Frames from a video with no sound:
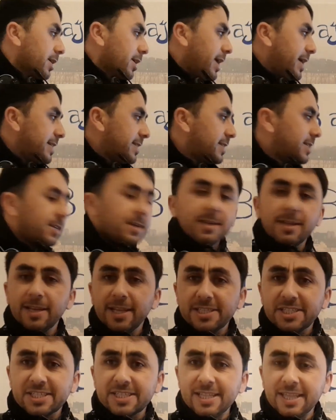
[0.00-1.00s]
Guys,
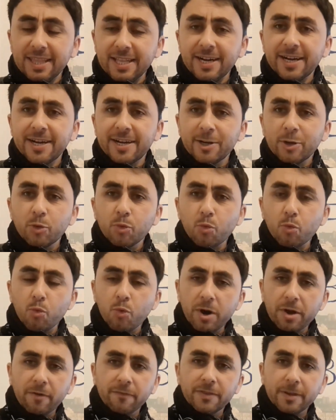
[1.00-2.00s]
let's learn
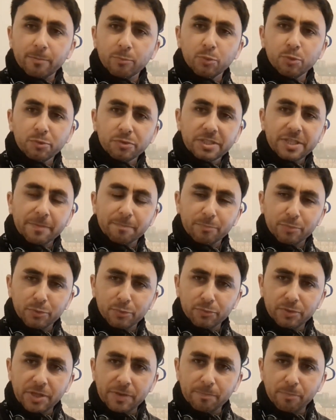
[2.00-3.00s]
one of the most
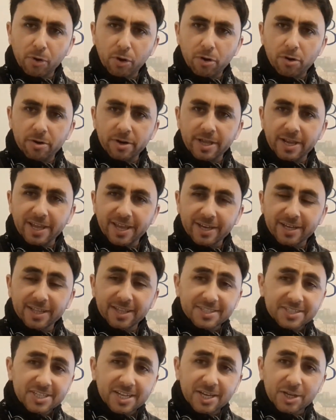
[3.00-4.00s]
important part in
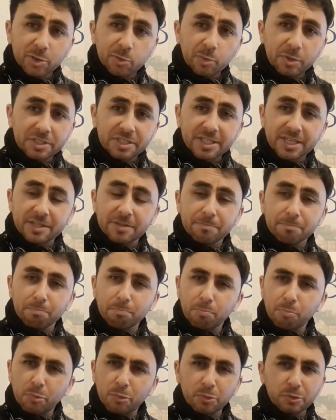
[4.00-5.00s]
English language that
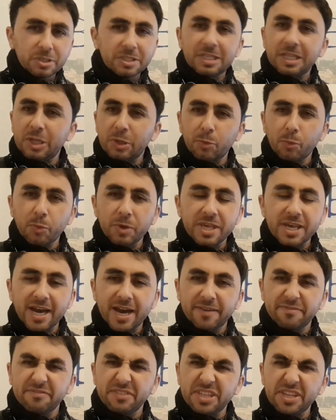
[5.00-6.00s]
mostly we
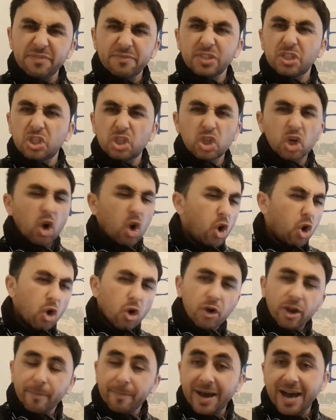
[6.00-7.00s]
have never
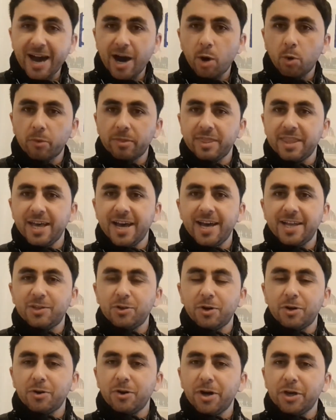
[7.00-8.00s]
thought about that,
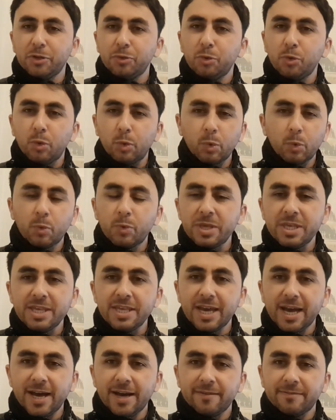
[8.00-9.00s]
or I don't know, we
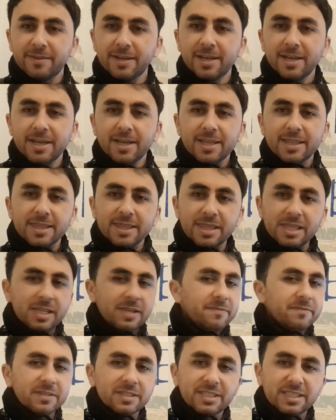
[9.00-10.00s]
have
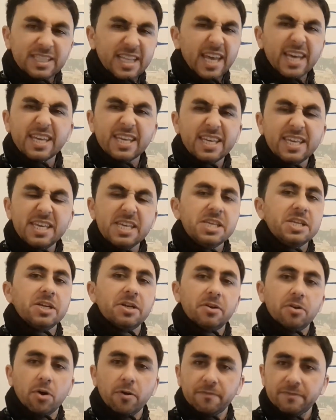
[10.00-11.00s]
never take
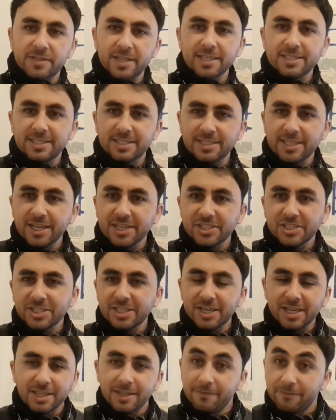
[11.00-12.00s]
care of this
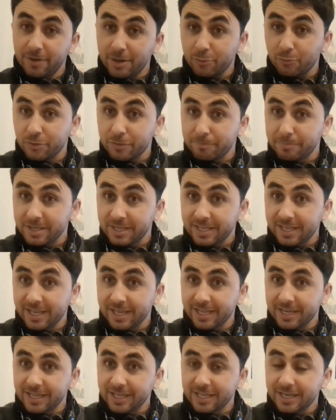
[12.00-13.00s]
section at the very
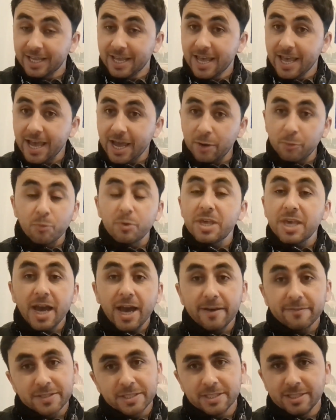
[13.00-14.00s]
beginning. And we
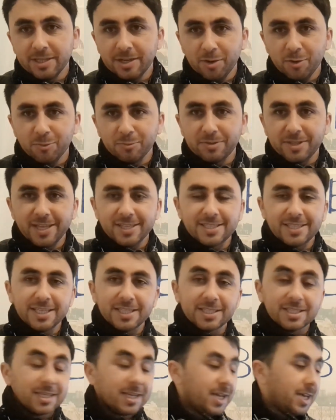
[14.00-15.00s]
have to know this
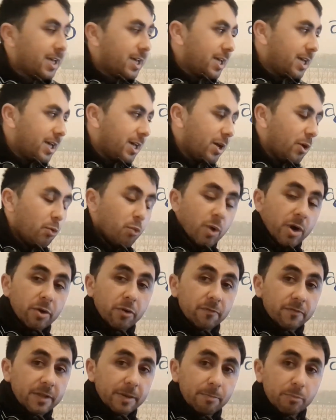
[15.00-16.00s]
is one
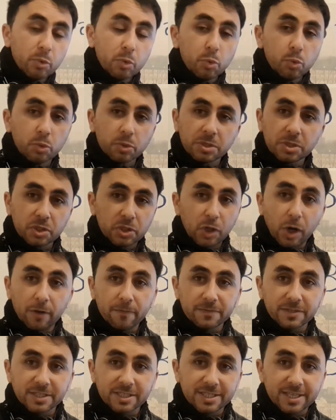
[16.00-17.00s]
of the most
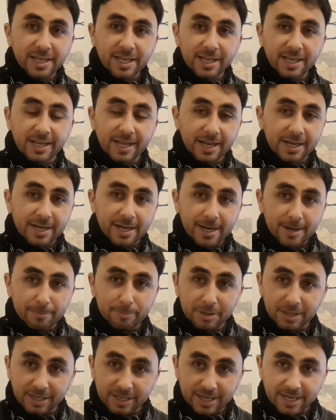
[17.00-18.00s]
sophisticated and
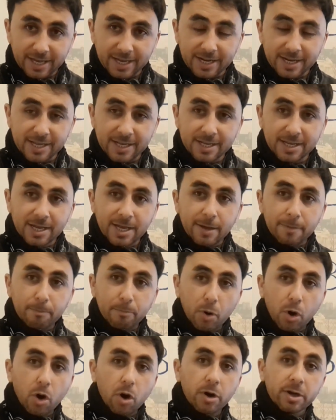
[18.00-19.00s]
complicated
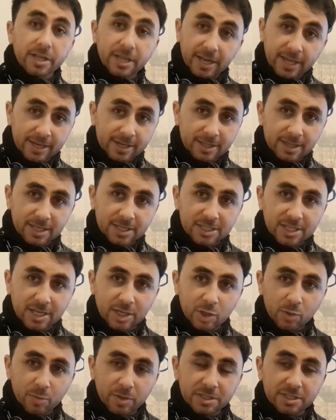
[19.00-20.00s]
part in English
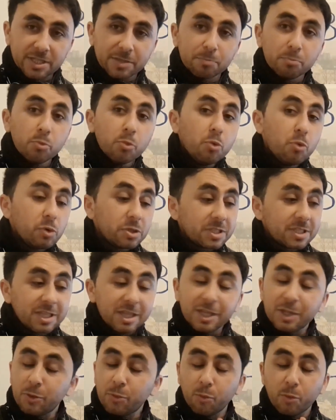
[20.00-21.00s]
language that
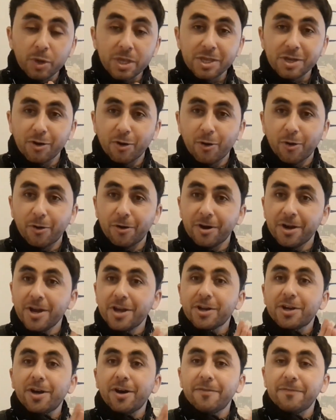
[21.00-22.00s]
mostly we are
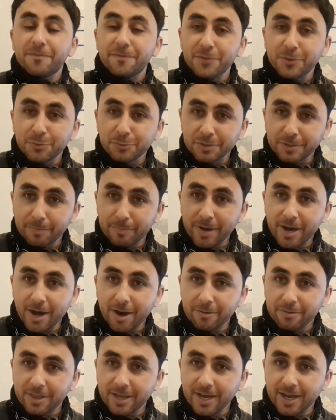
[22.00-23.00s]
confused
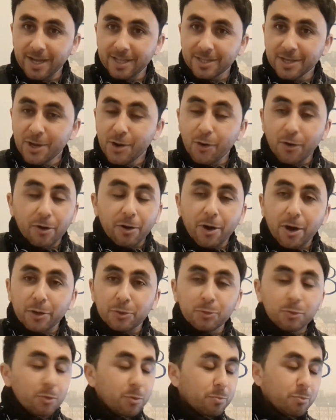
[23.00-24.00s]
about that. Or I
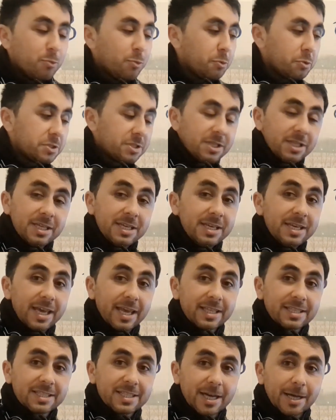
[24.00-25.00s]
don't know, mostly
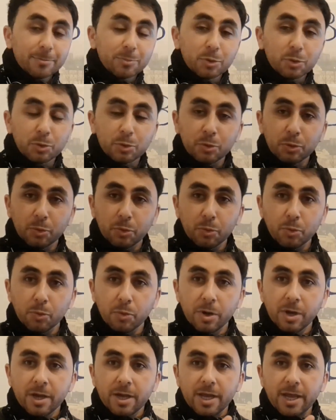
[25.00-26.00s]
it comes
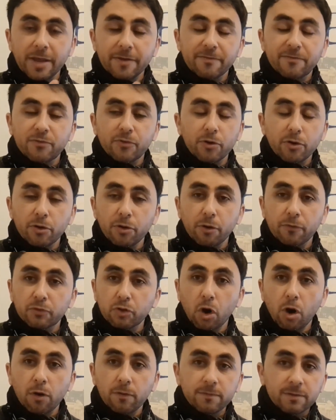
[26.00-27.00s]
to, in front of
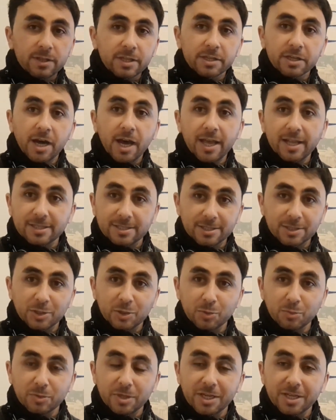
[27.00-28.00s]
TOEFL and IELTS
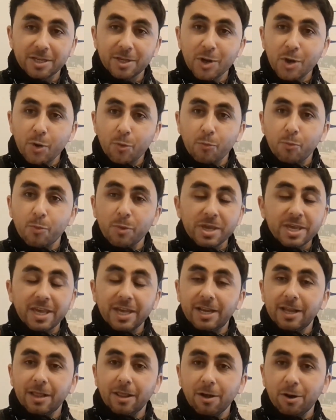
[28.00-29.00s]
student, we
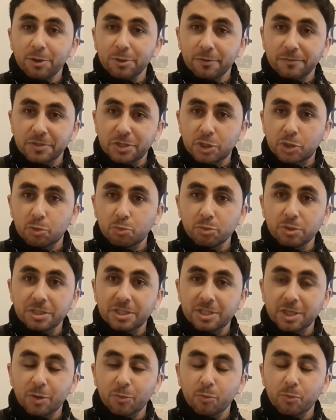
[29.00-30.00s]
get a lot of
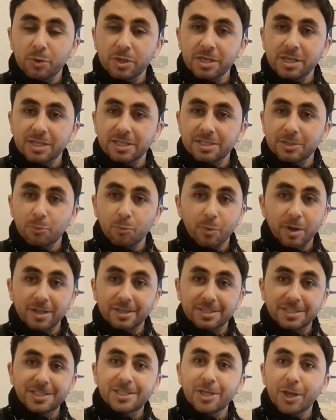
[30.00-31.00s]
stress and we will
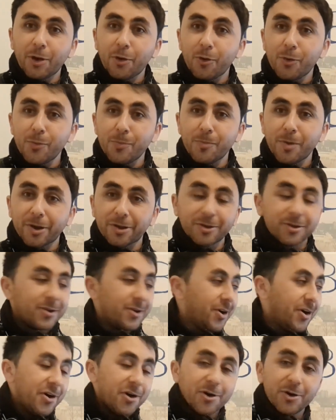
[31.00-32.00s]
say, oh my
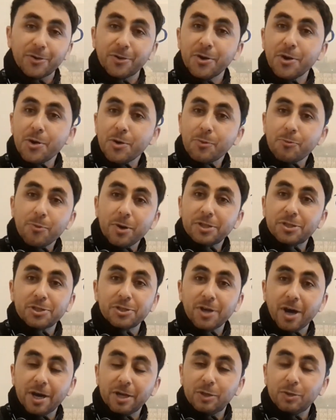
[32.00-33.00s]
God, what
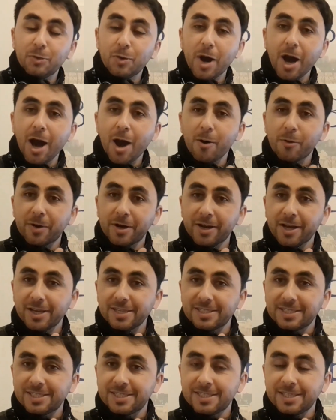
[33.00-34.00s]
should I do? How can I
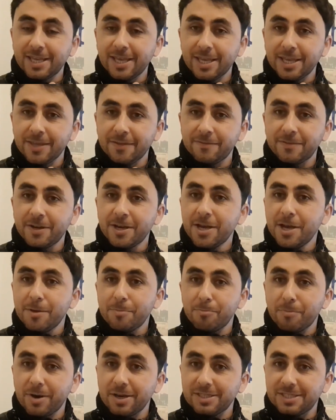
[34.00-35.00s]
save
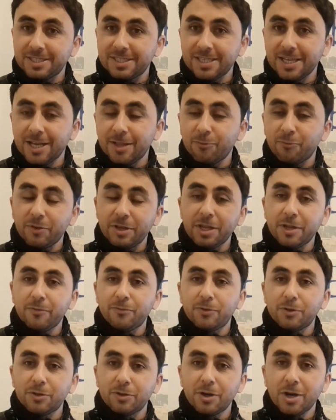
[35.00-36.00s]
myself
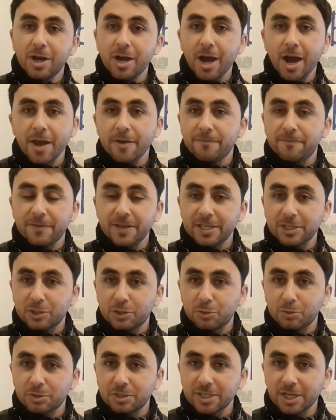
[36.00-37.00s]
whenever I face
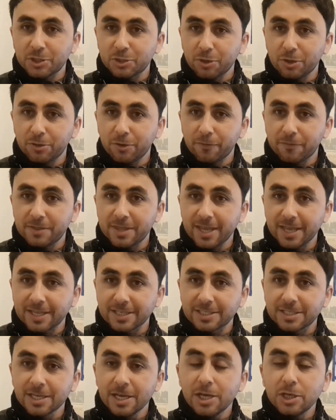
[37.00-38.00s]
to such kind of
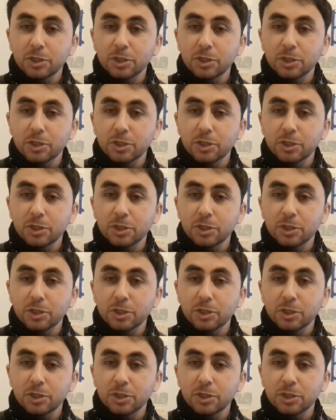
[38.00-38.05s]
things?